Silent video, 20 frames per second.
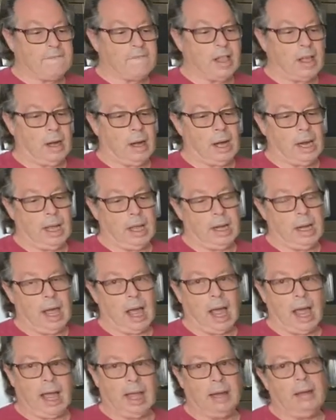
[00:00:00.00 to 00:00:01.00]
All right,
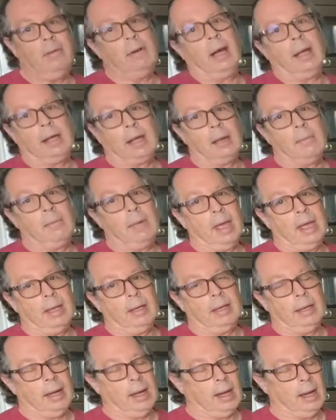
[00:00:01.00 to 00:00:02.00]
I
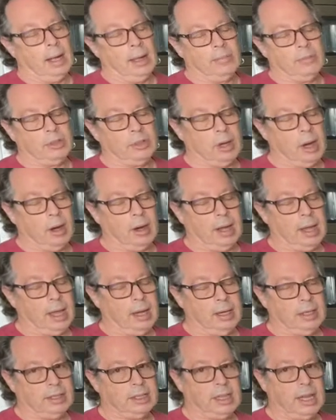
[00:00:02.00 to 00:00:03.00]
recommend, and I'm sorry I
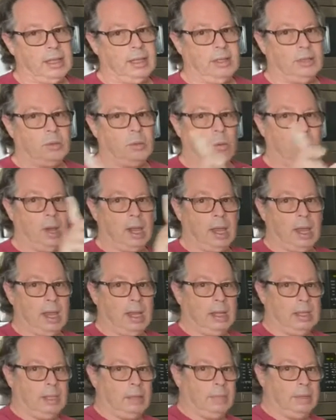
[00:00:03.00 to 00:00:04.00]
didn't say this
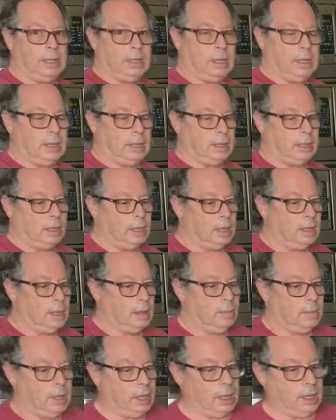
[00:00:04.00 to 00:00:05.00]
way in the beginning,
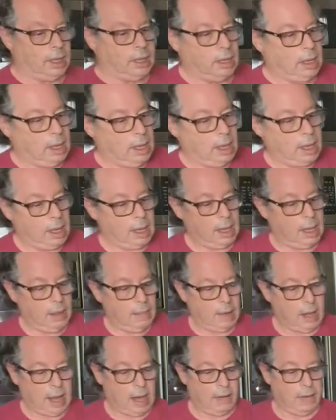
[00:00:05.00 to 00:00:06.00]
but
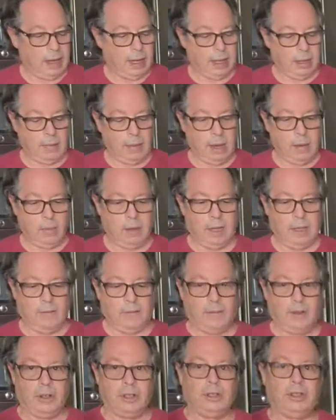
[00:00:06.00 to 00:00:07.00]
I recommend when you
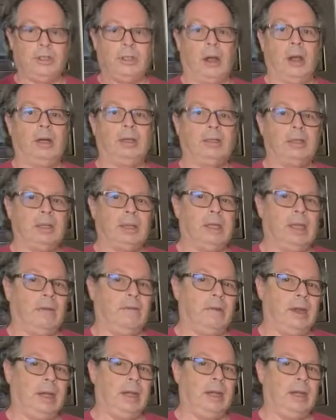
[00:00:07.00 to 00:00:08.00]
first start to get
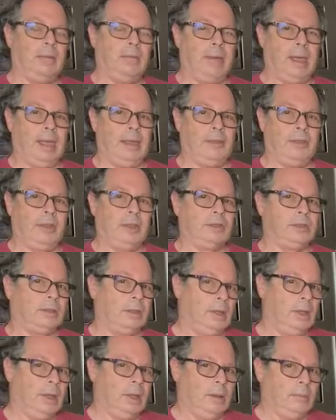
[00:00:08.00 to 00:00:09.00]
ready to make this,
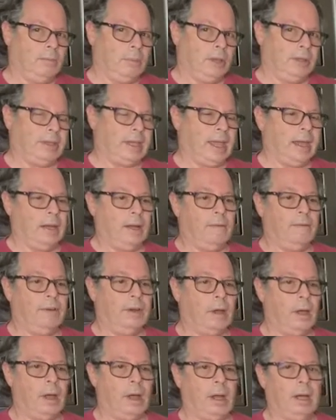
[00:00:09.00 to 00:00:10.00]
put that oven
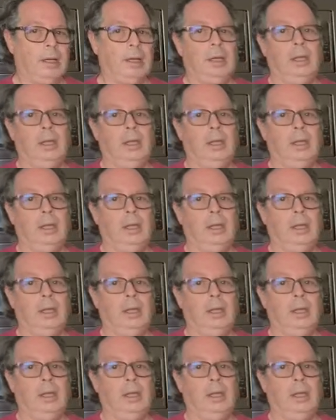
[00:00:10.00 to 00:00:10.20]
on,